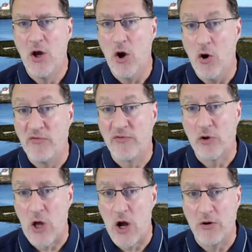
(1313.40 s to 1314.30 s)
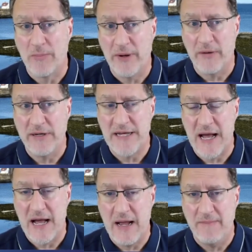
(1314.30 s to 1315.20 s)
over a longer period of
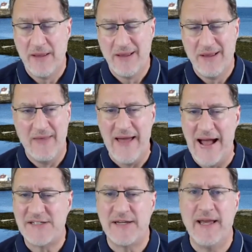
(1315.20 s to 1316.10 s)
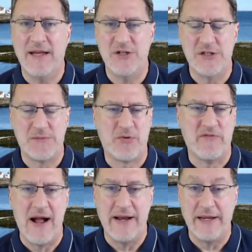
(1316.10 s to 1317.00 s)
time. And that's, again, just
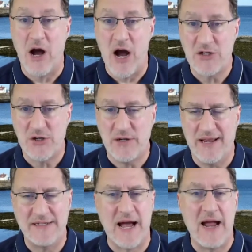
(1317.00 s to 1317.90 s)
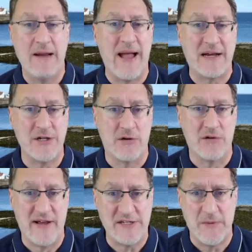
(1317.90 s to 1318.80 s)
providing caution and tying back to your
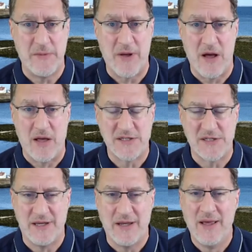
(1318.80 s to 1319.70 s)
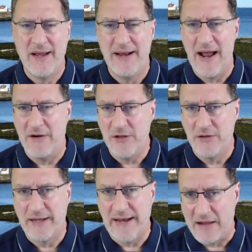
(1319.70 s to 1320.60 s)
investment policy and how you
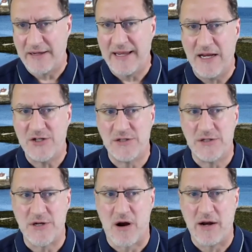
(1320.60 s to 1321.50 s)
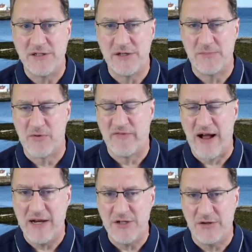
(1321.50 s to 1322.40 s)
look at allocations and targets to
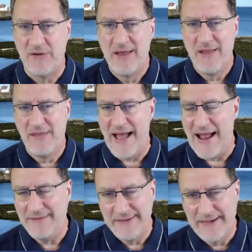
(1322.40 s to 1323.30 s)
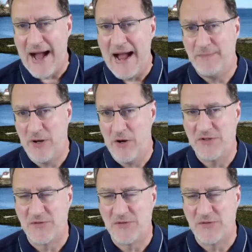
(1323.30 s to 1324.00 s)
provide you that guidepost